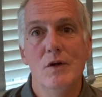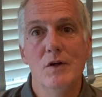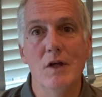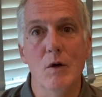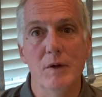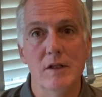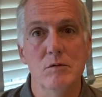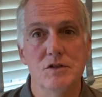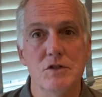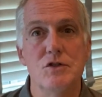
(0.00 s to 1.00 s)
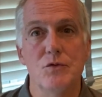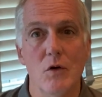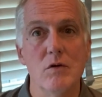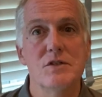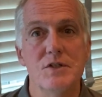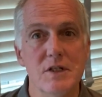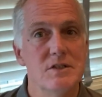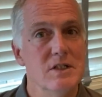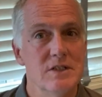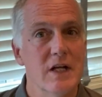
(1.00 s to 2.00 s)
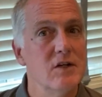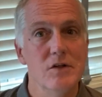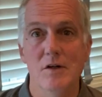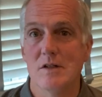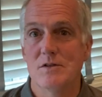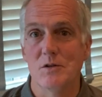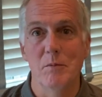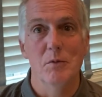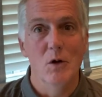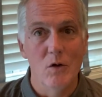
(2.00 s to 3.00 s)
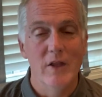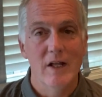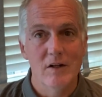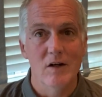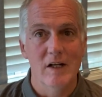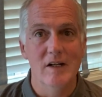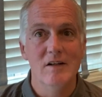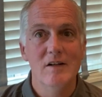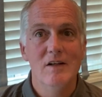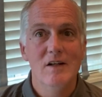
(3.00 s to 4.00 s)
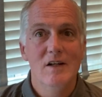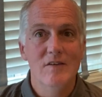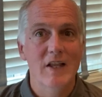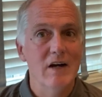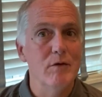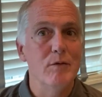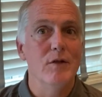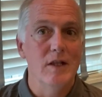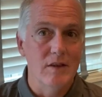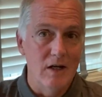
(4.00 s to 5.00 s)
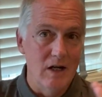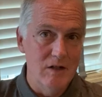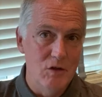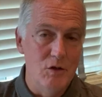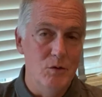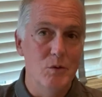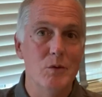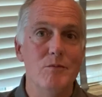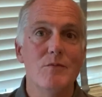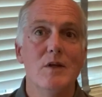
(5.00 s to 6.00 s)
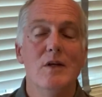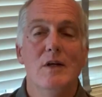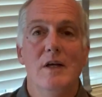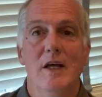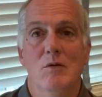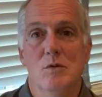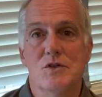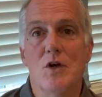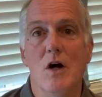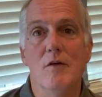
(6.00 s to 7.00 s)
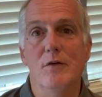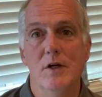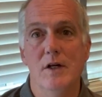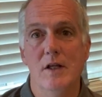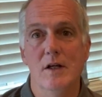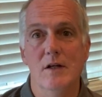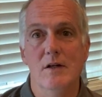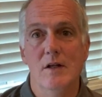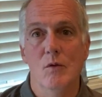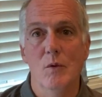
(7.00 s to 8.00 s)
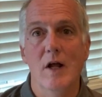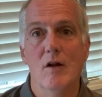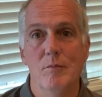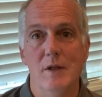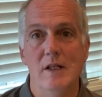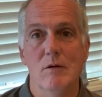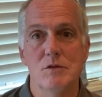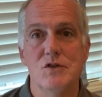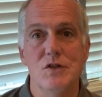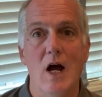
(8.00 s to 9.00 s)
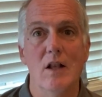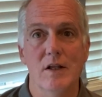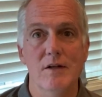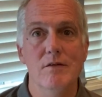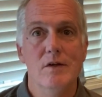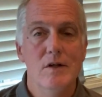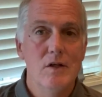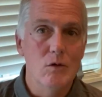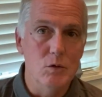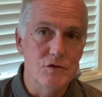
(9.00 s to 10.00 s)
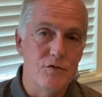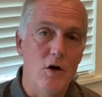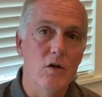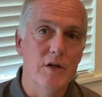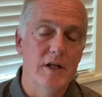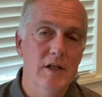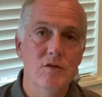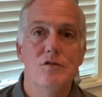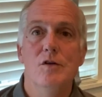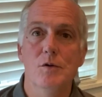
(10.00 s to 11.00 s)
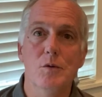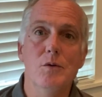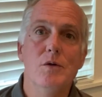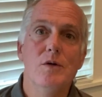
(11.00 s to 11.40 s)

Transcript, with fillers: going? There was a strong sense as I could not sleep at all that night that everything that I knew and was confident in around me that was solid was falling into